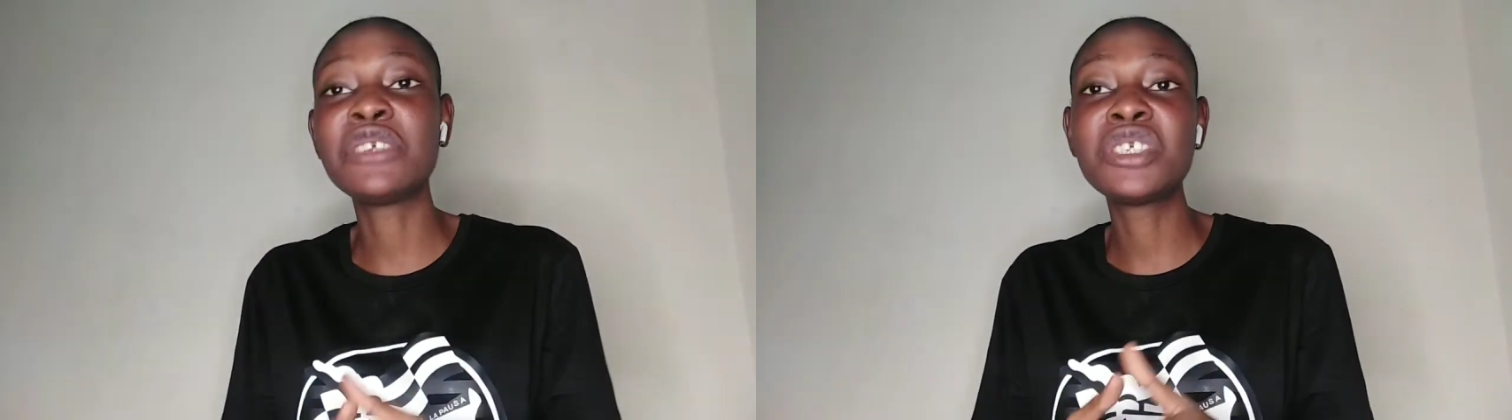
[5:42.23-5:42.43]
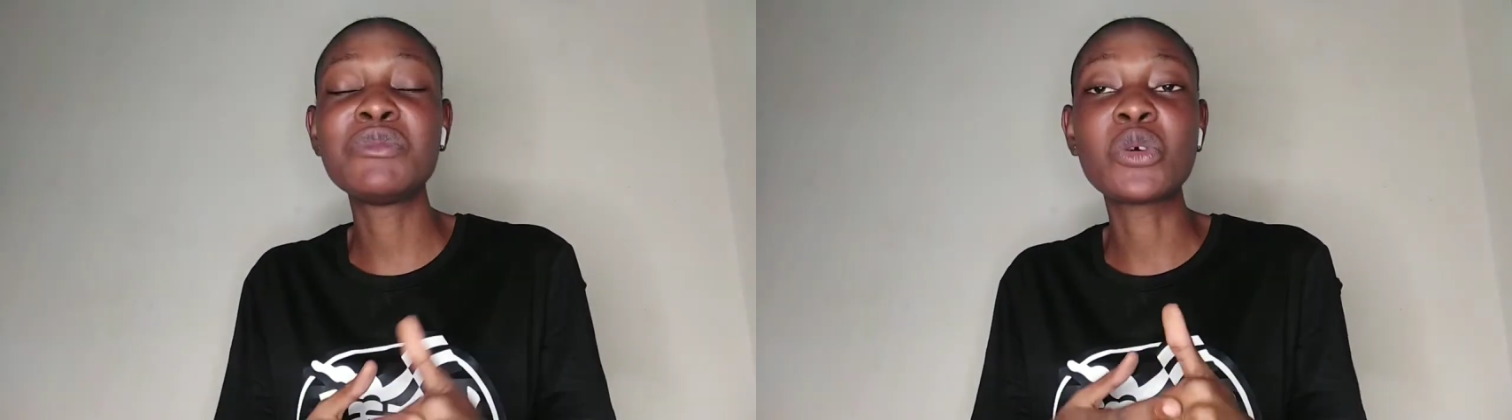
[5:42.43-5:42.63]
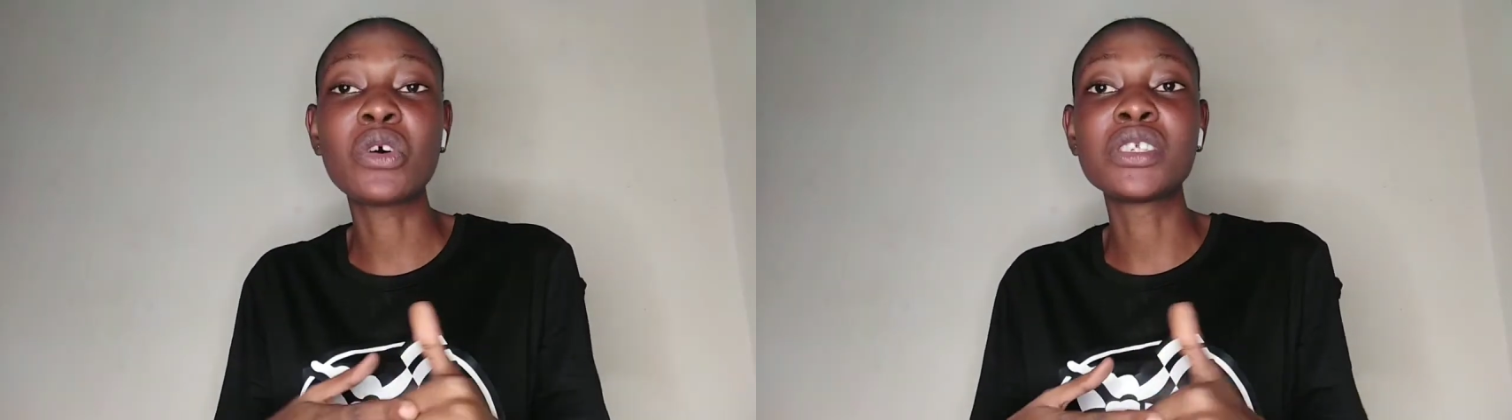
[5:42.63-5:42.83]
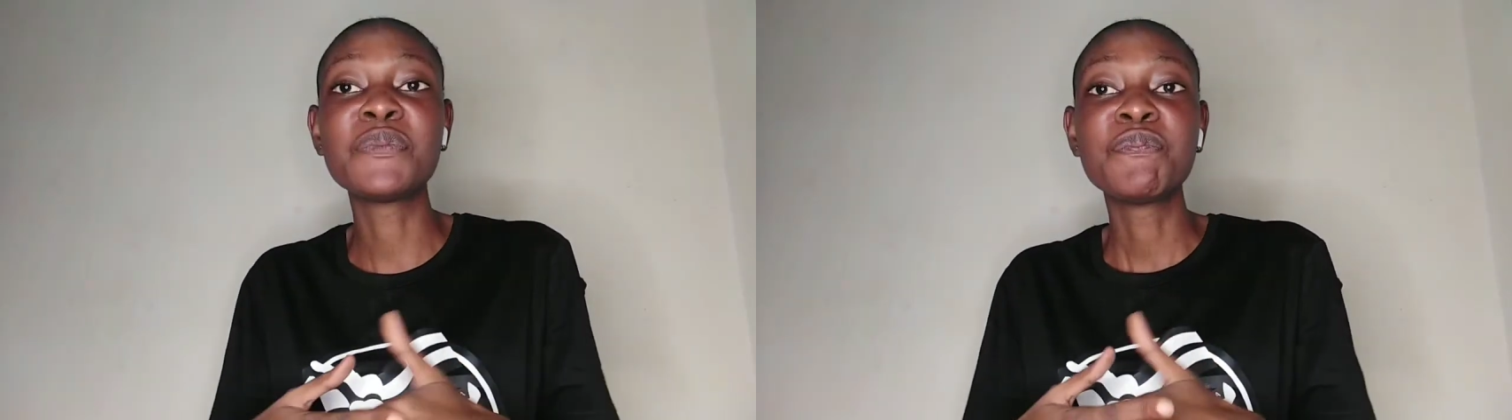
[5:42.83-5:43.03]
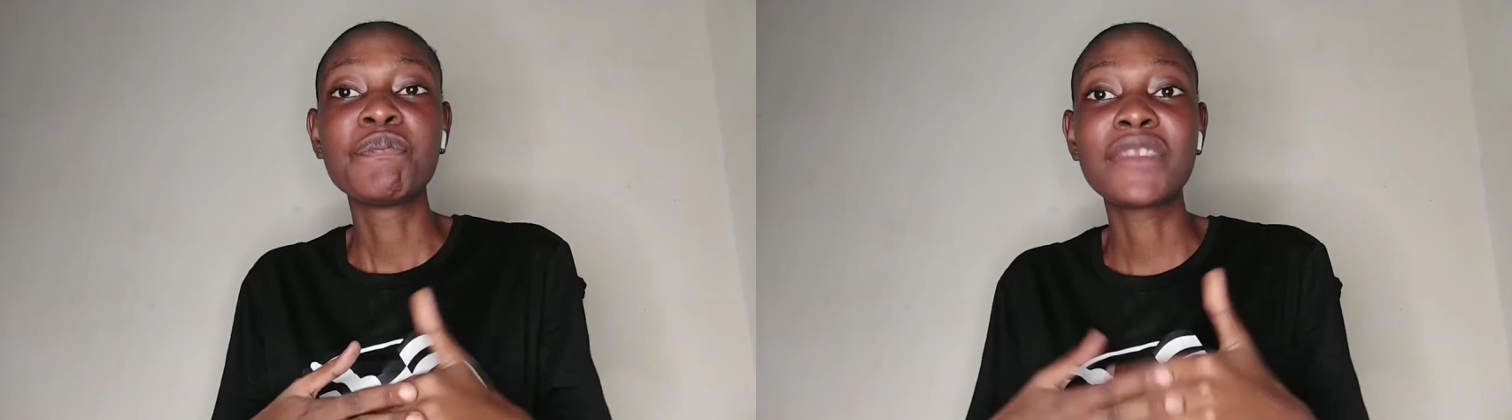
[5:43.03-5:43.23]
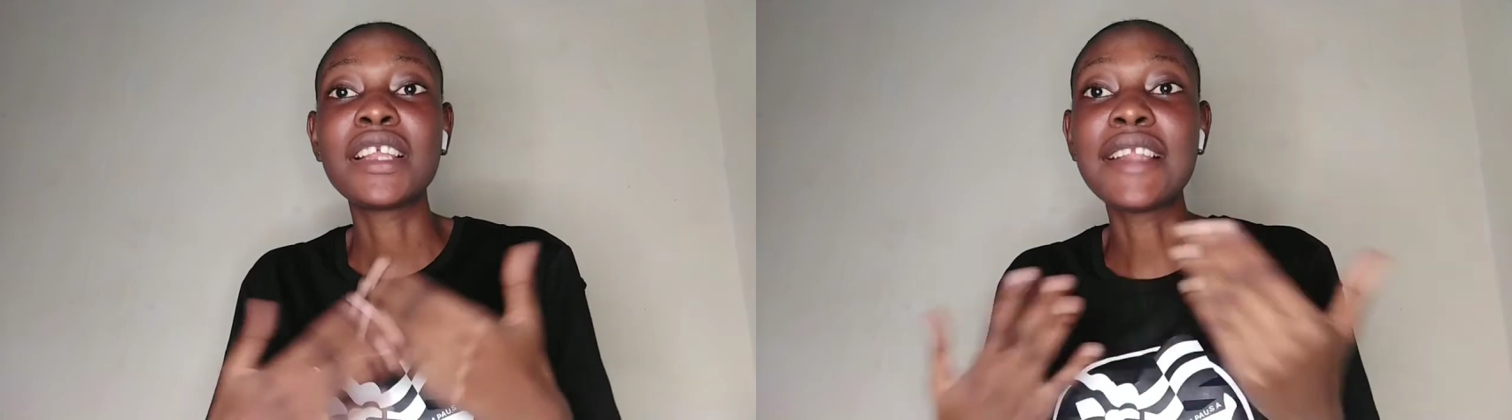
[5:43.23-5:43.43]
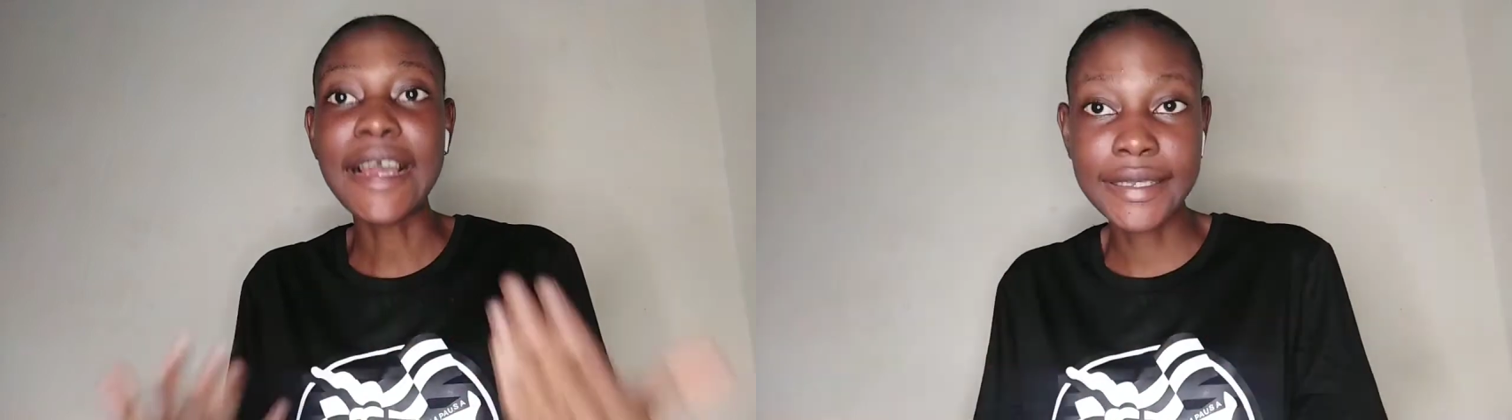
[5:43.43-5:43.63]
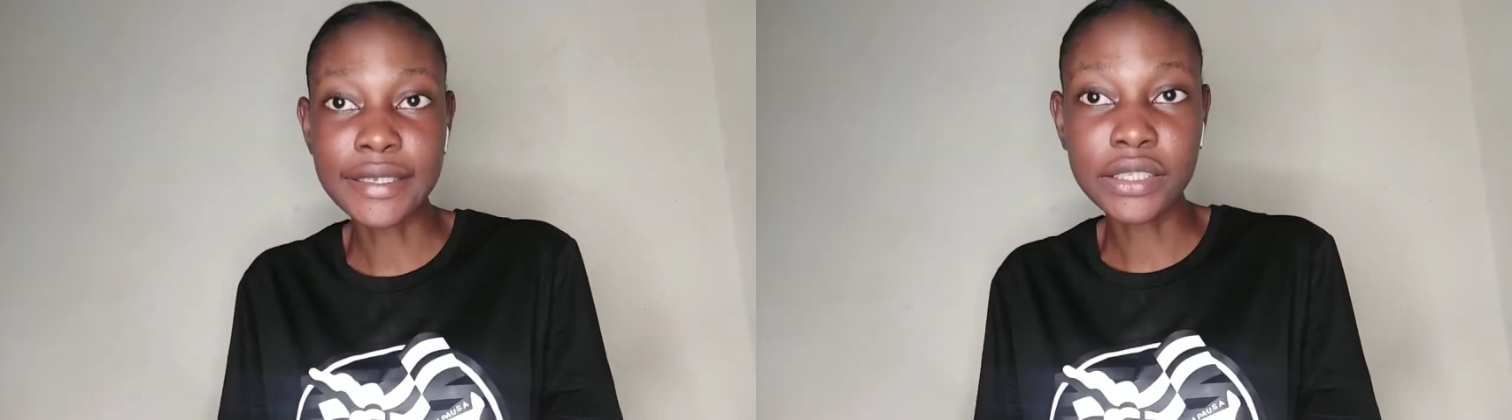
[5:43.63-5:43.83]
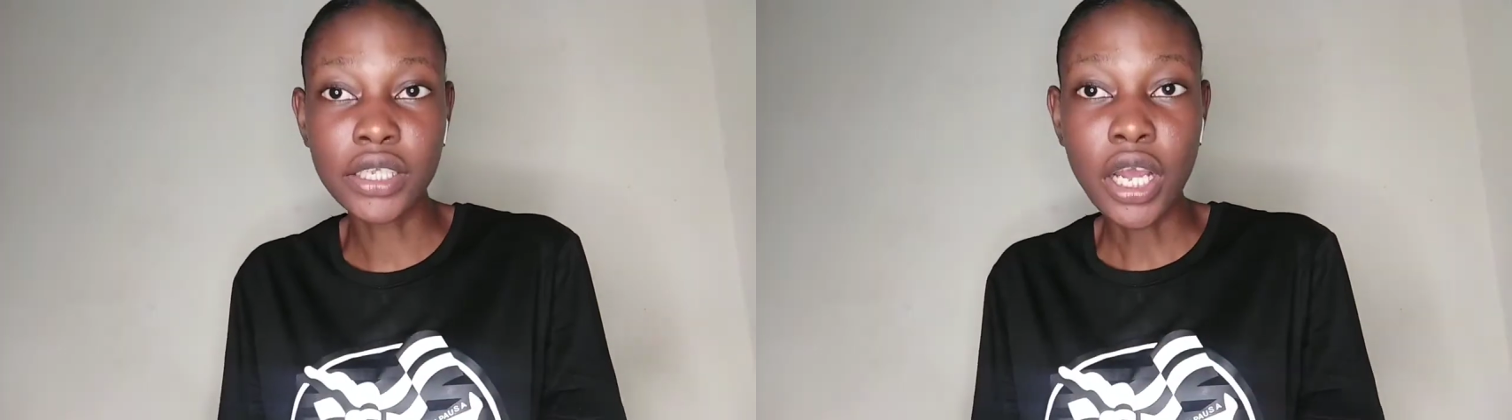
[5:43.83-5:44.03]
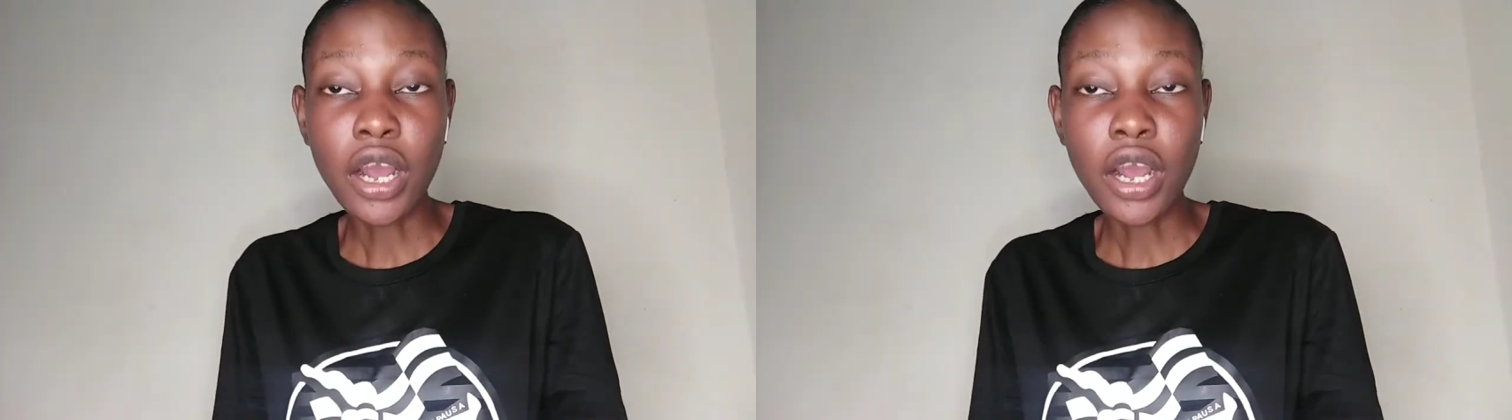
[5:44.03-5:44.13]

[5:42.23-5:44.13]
do it because they like it.